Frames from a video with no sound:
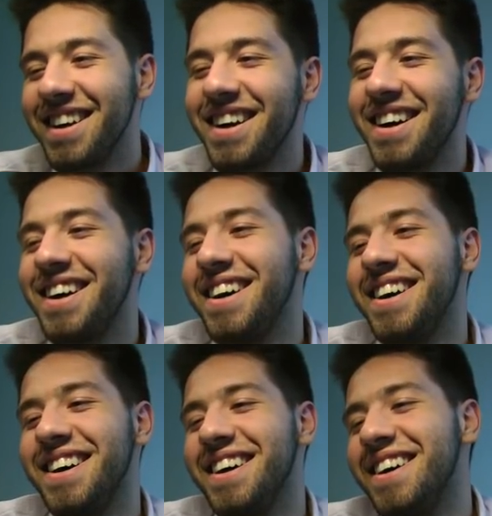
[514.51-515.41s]

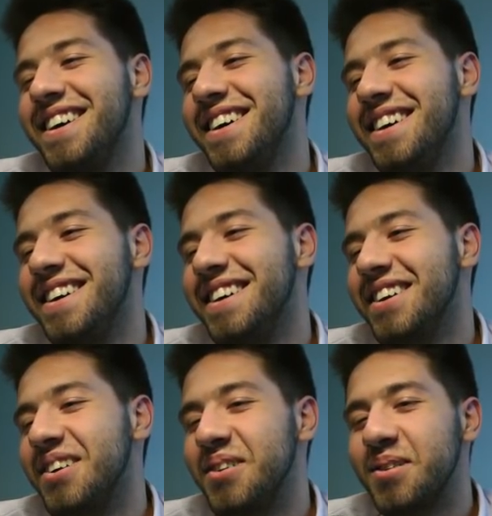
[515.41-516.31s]

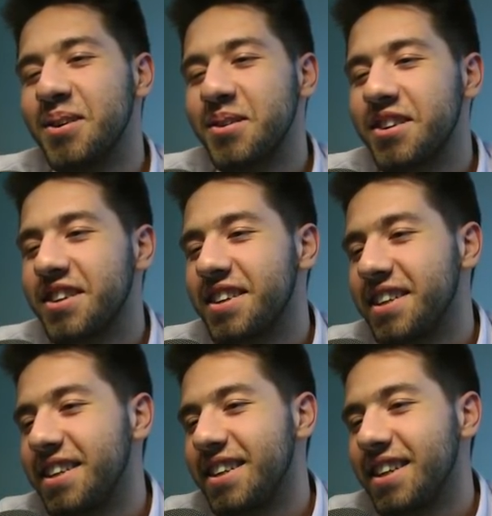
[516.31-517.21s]
Good old Roach.
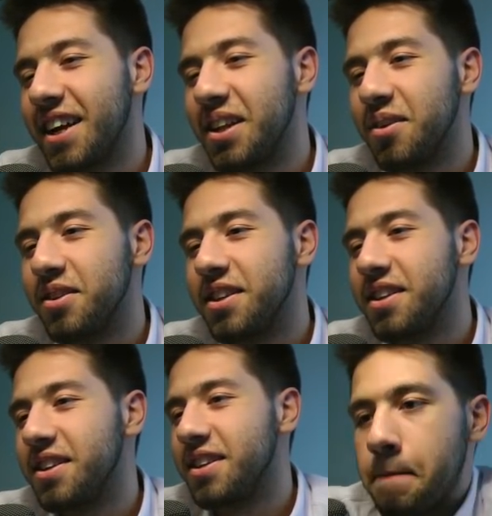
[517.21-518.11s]
Gotta love it.
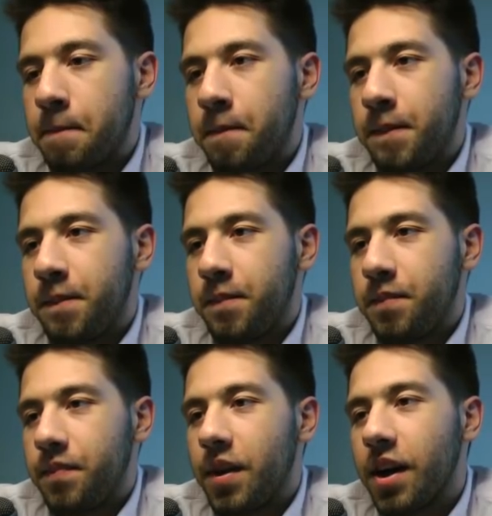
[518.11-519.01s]

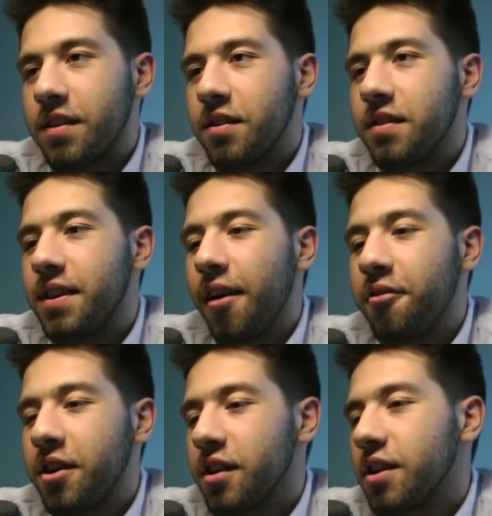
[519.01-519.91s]
Alright, so he's
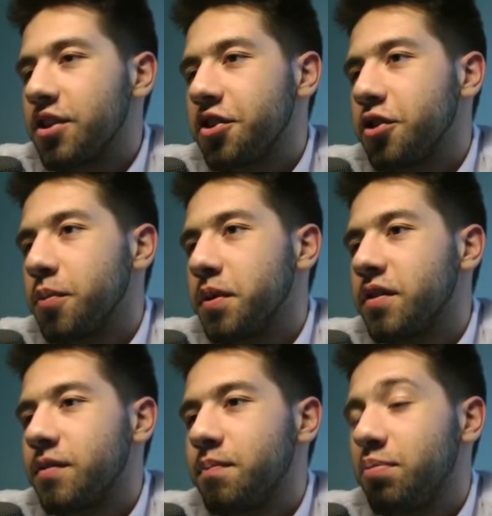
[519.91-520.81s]
definitely Shoop.
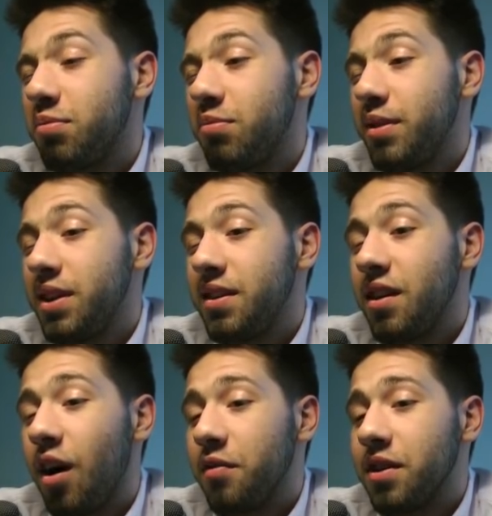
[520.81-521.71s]
It's
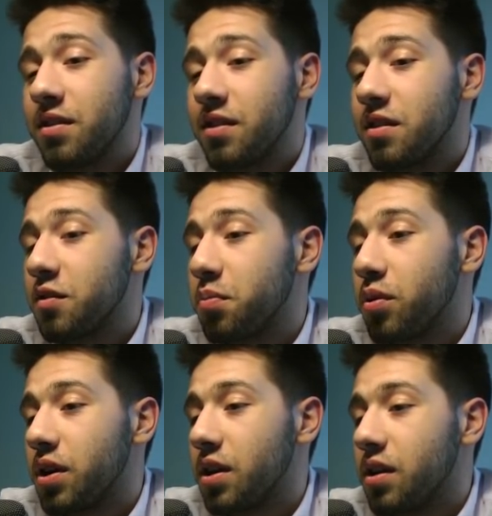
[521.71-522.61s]
pretty obvious at this
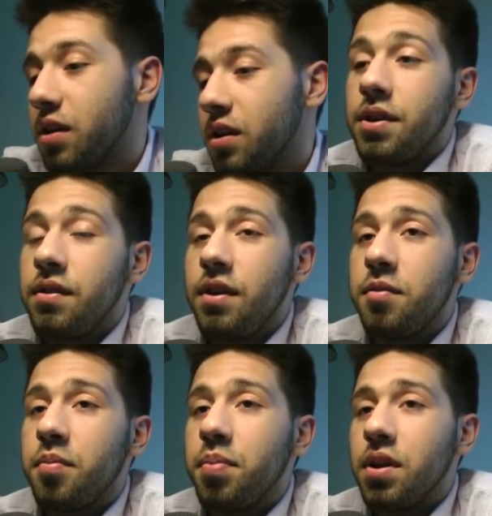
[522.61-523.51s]
point. His
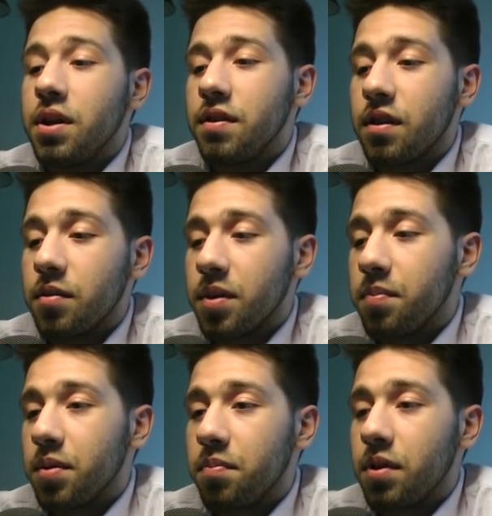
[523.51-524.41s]
leader ability is going to be
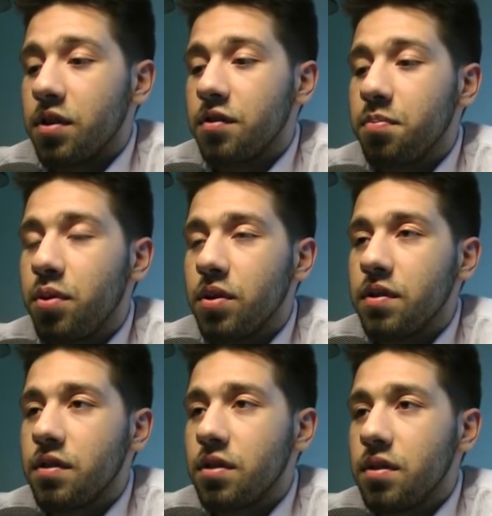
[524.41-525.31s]
a bunch of
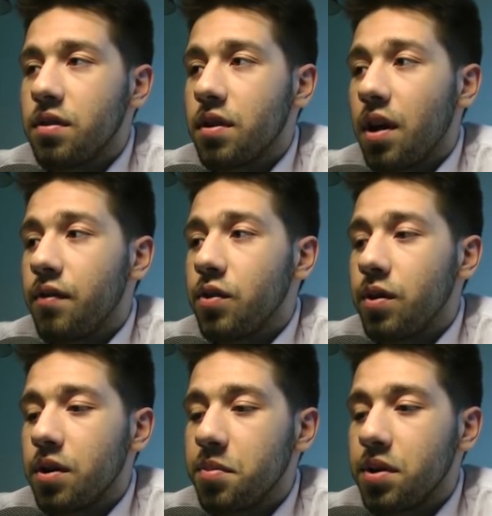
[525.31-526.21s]
points here, which is kind of
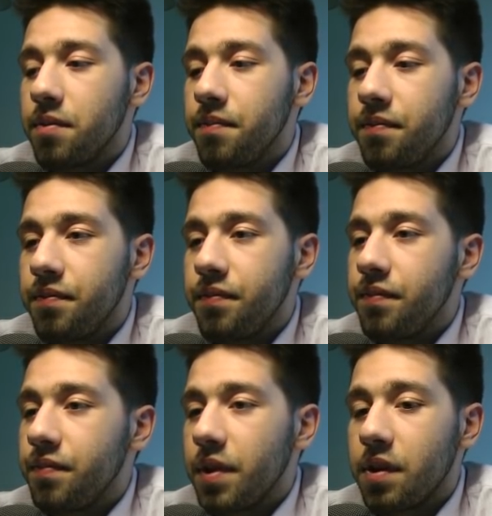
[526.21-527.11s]
annoying, but
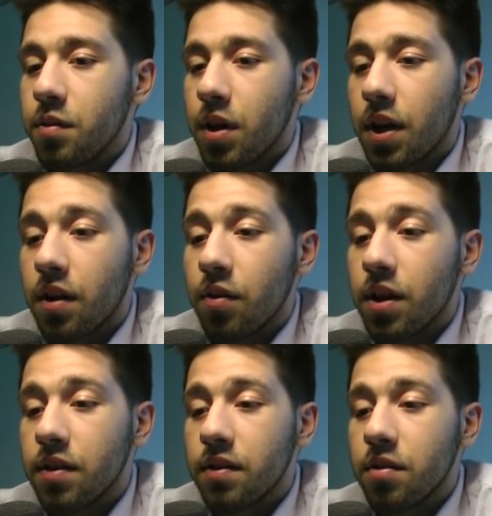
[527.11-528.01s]
nothing we can do
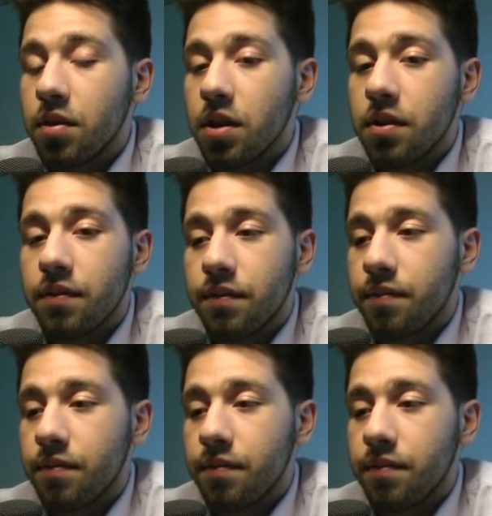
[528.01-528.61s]
against it, really.